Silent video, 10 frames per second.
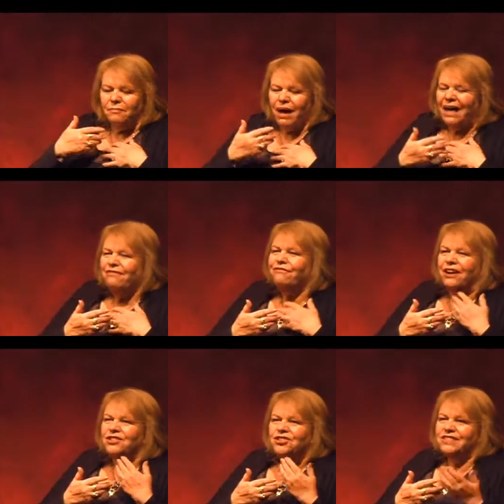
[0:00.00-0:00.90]
My
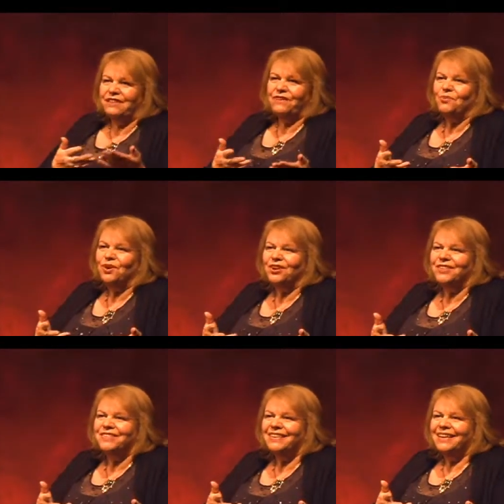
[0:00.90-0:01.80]
French is even
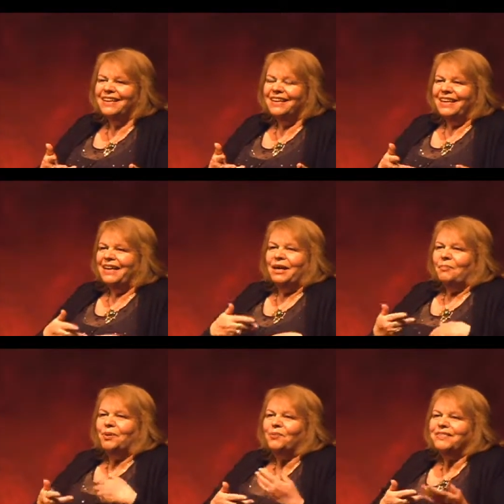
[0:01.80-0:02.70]
worse,
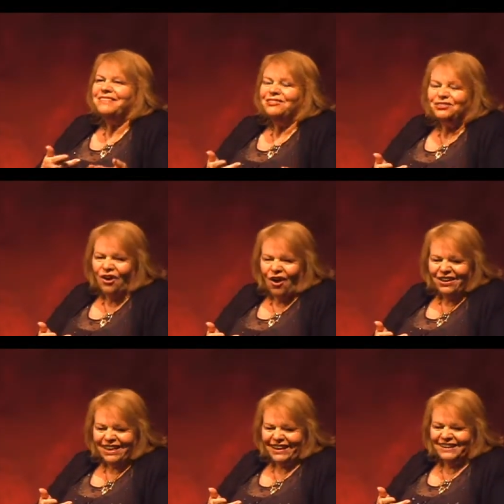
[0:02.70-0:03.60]
but we're still
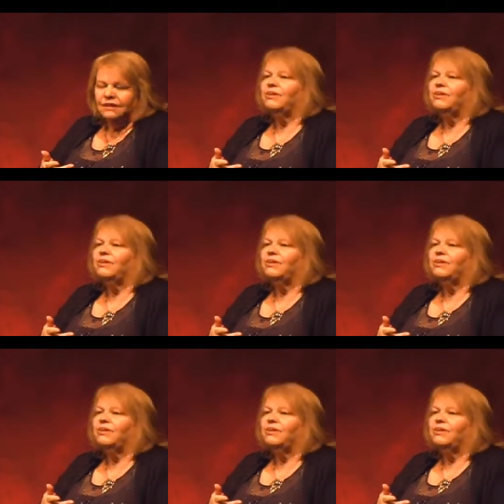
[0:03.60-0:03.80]
talking.